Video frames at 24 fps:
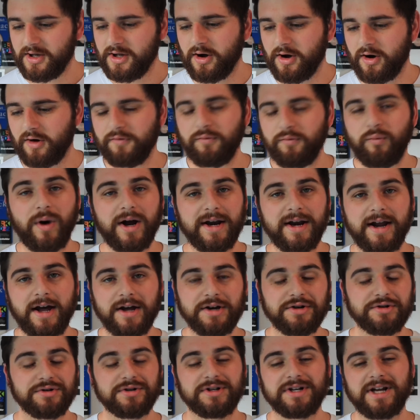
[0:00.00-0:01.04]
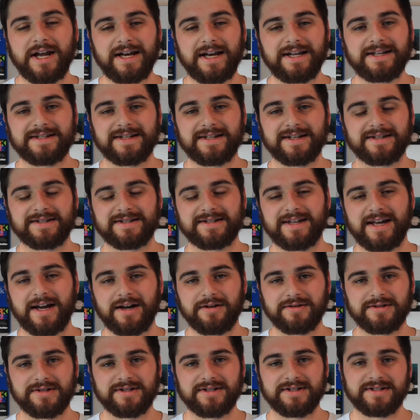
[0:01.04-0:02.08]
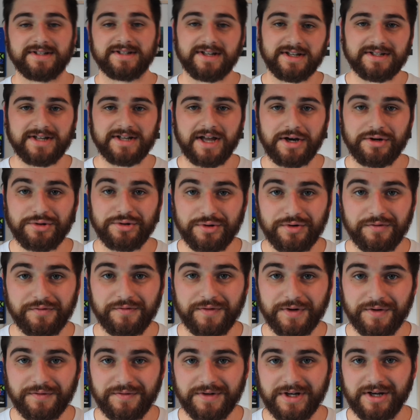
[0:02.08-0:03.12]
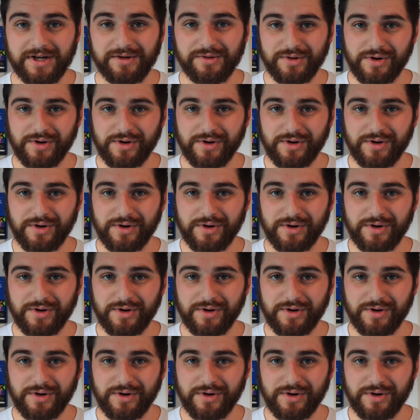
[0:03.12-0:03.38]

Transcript: of 186,615